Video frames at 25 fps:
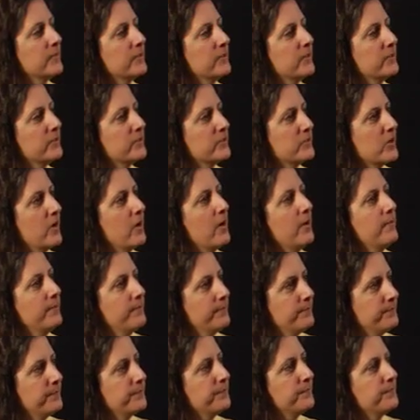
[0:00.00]
will be
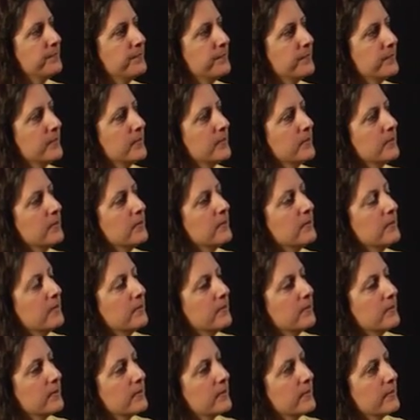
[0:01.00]
wearing on the job.
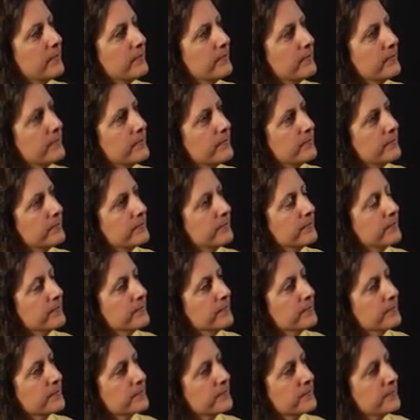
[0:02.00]
This is
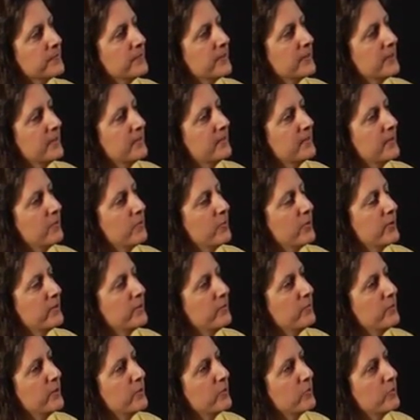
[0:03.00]
needed to
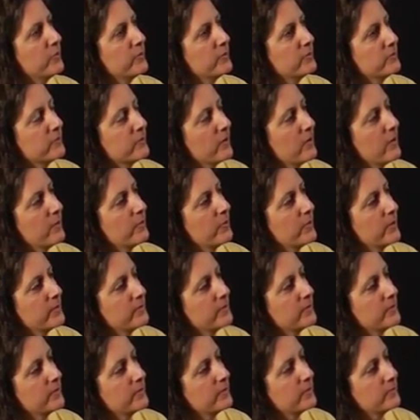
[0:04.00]
determine whether you have a
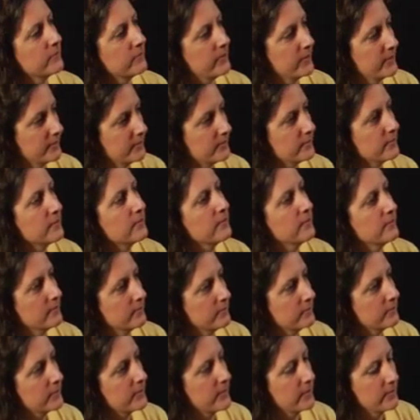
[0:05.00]
protective
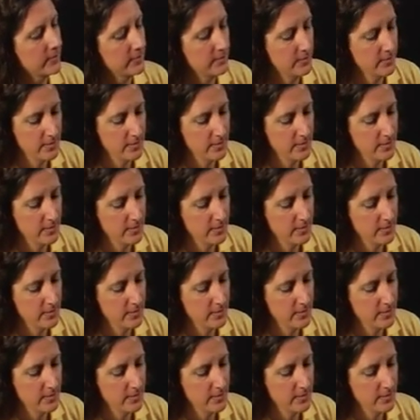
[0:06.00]
seal.